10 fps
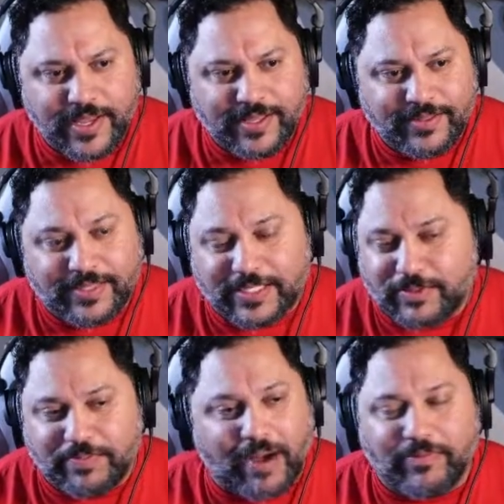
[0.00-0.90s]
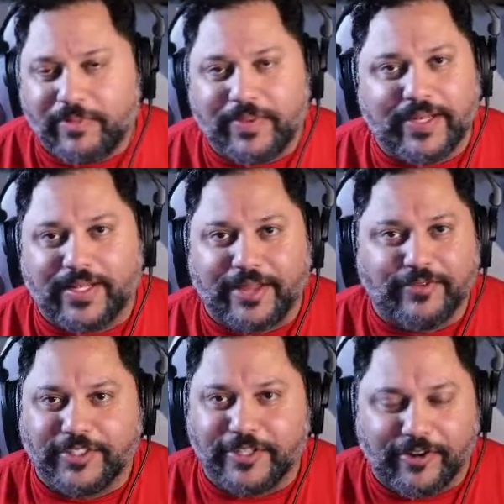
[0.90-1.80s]
This would probably be in a
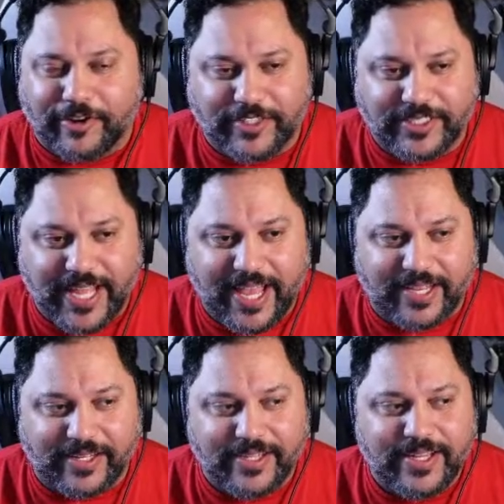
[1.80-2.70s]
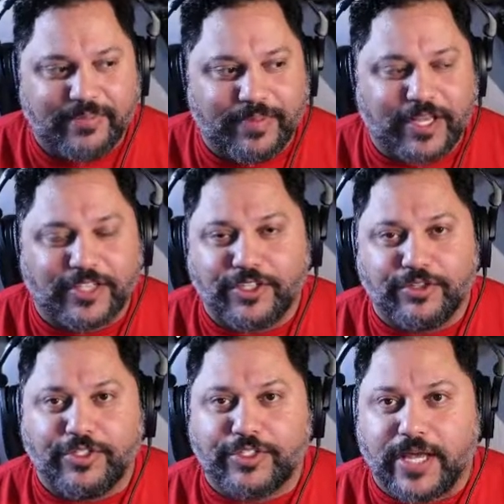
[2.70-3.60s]
language you don't understand because you
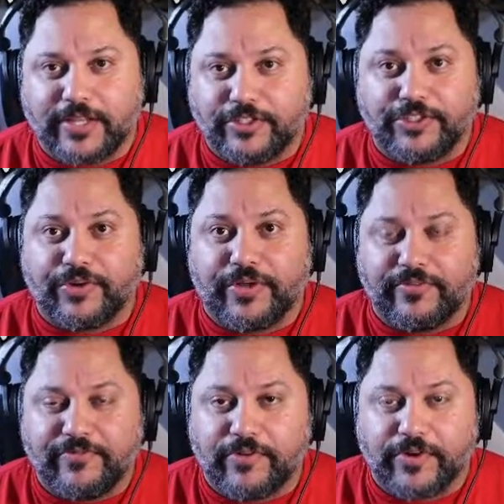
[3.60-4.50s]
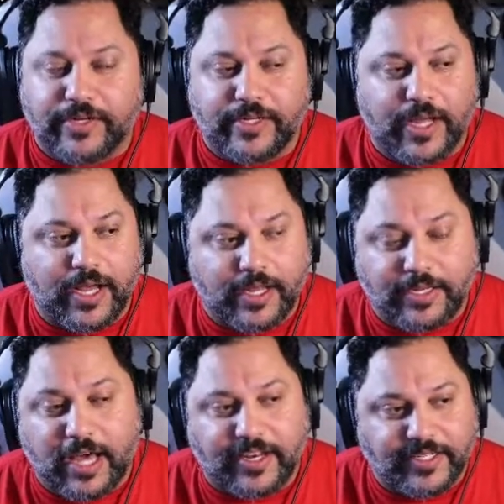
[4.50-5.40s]
decided to join a foreign, a
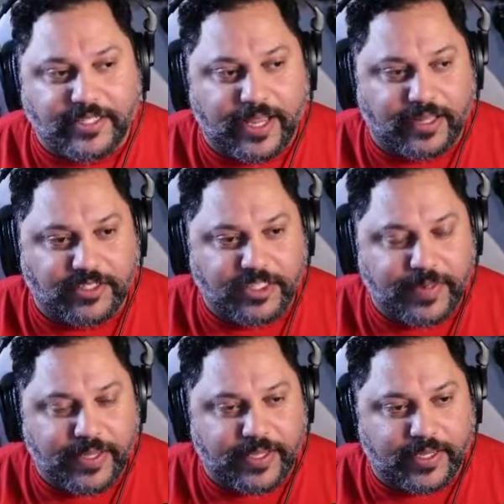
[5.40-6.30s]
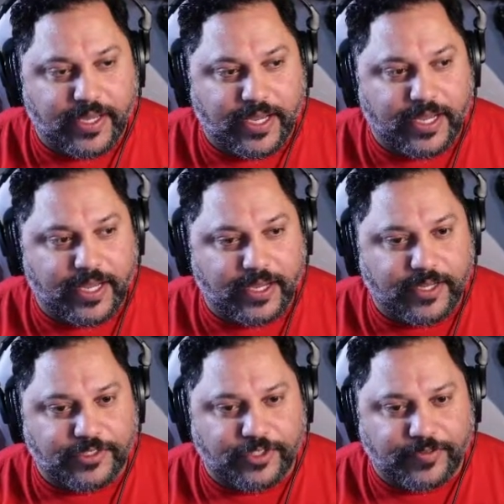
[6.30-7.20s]
non-English speaking
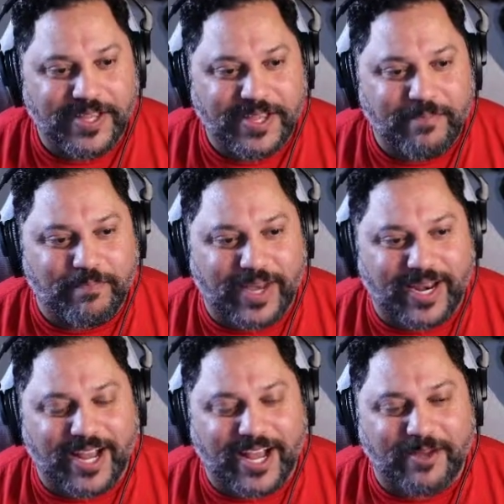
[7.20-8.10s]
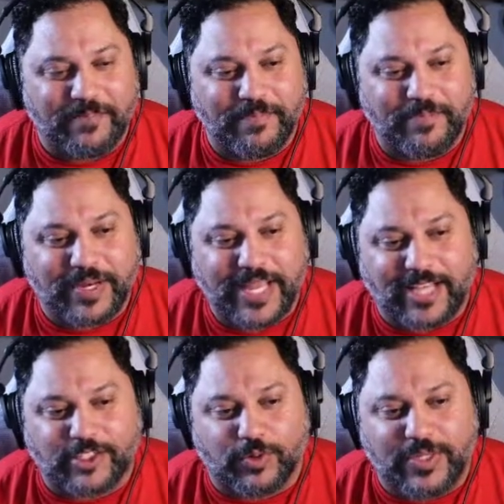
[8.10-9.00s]
server. But yeah,
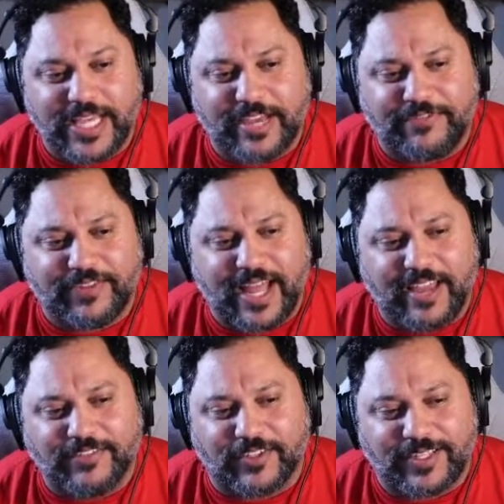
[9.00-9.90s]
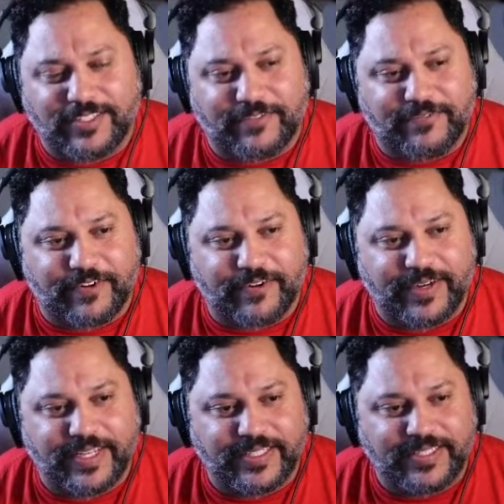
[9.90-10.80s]
so Yif Life, so these are
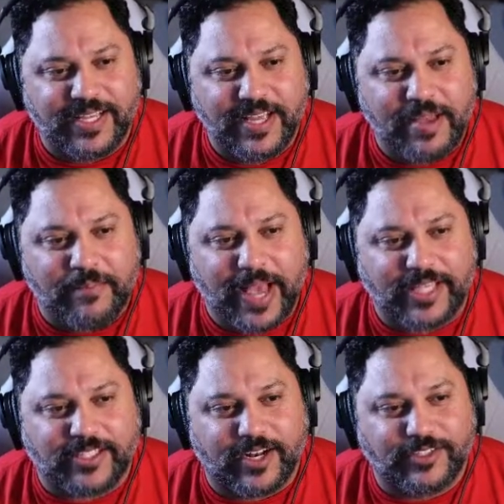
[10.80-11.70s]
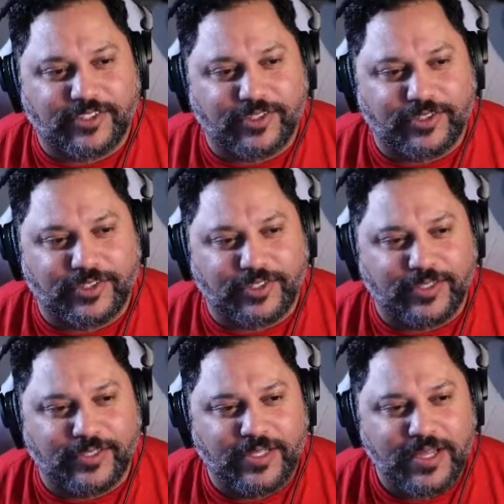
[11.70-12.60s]
furries, Mastodon
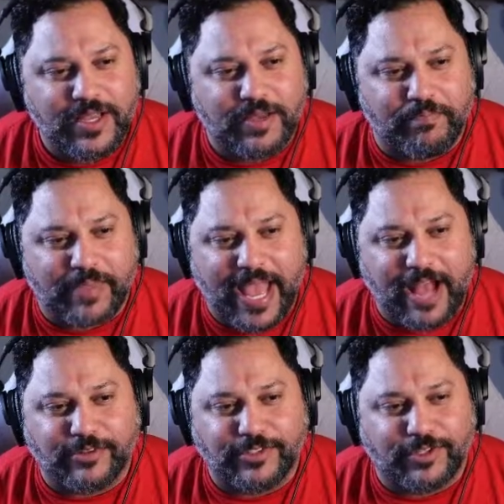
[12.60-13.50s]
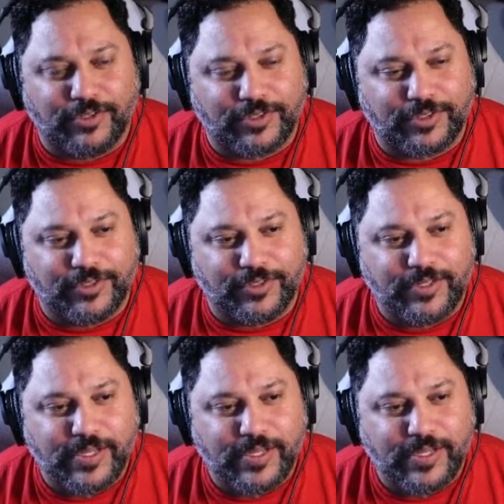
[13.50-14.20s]
Social, Meow Social.